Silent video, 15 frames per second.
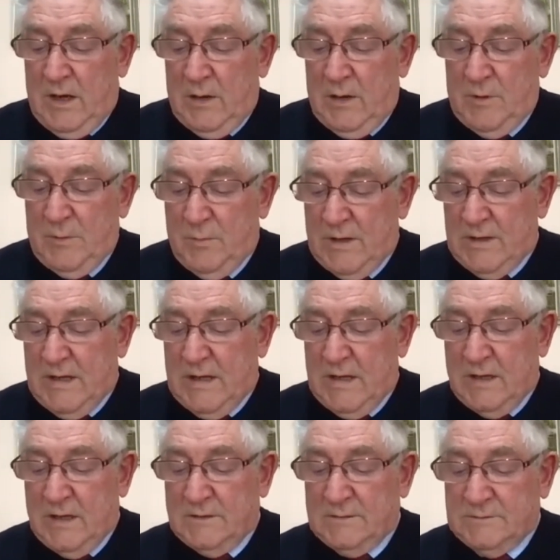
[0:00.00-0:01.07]
We read
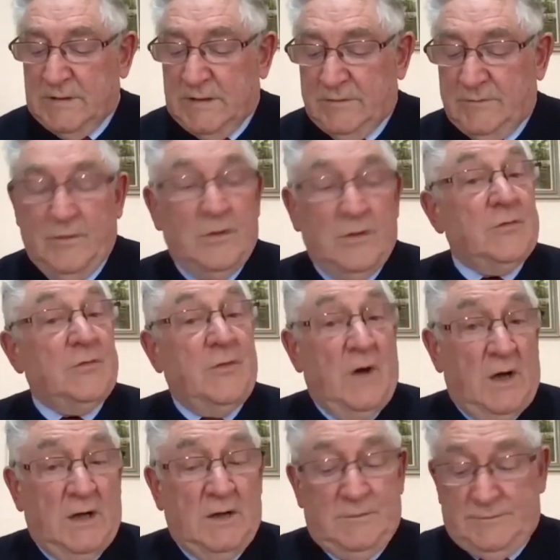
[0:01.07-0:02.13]
here in verse
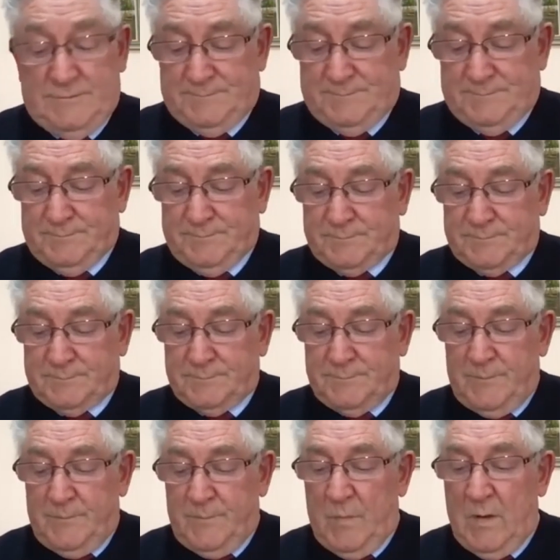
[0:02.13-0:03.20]
5,
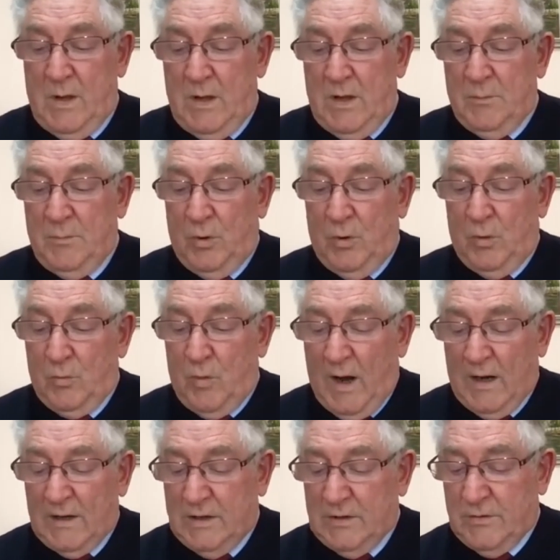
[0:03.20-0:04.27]
Paul
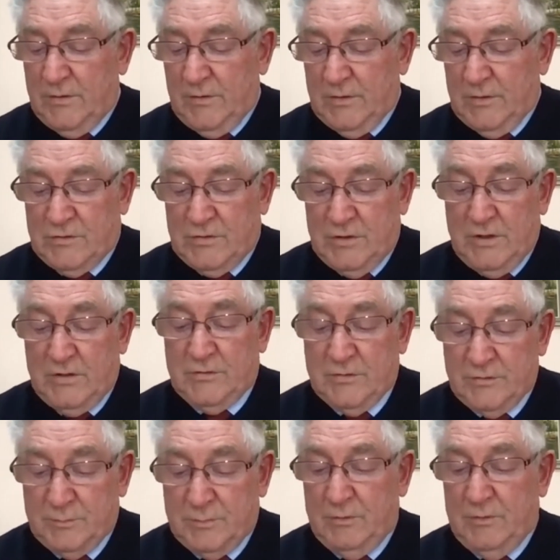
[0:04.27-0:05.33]
writing to the church, a
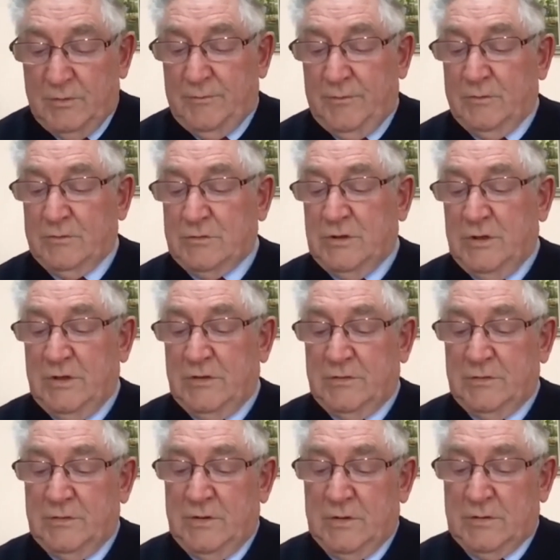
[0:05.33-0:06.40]
spirit-filled
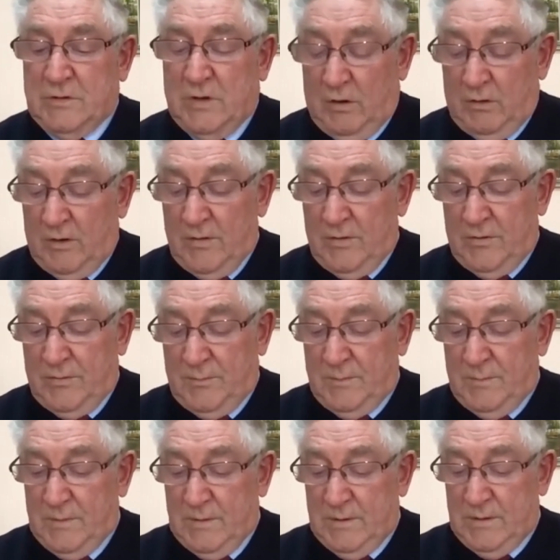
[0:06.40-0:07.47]
church at Corinth,
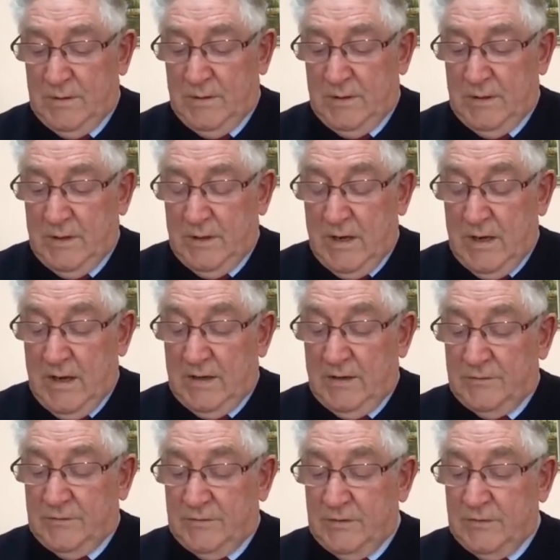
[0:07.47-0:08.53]
and
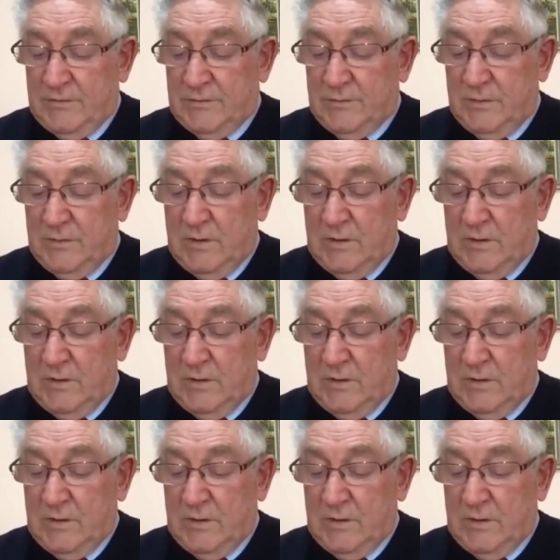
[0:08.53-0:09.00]
it says